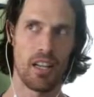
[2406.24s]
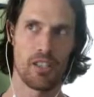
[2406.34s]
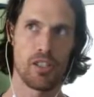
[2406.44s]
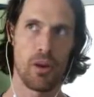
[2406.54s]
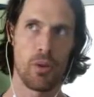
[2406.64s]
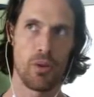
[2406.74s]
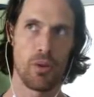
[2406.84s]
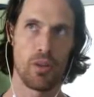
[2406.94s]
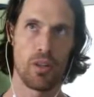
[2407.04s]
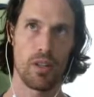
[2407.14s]
So,
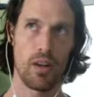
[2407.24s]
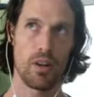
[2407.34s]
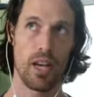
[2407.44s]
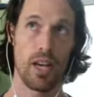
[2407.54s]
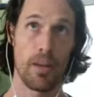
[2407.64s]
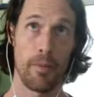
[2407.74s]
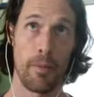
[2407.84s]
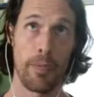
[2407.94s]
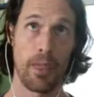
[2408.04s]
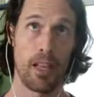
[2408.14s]
okay,
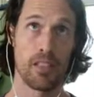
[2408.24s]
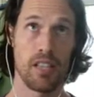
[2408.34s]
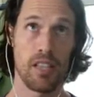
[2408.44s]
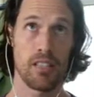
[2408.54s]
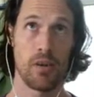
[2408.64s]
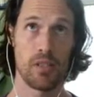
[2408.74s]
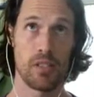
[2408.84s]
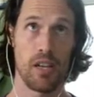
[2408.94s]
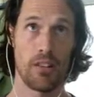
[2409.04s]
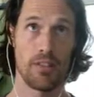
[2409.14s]
say someone's
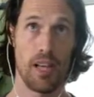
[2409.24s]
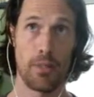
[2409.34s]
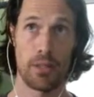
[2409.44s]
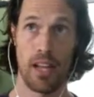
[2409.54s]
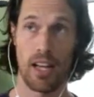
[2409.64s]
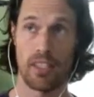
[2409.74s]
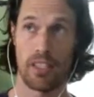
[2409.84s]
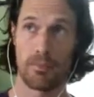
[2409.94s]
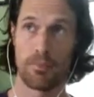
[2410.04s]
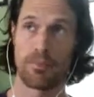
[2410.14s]
self-sabotaging.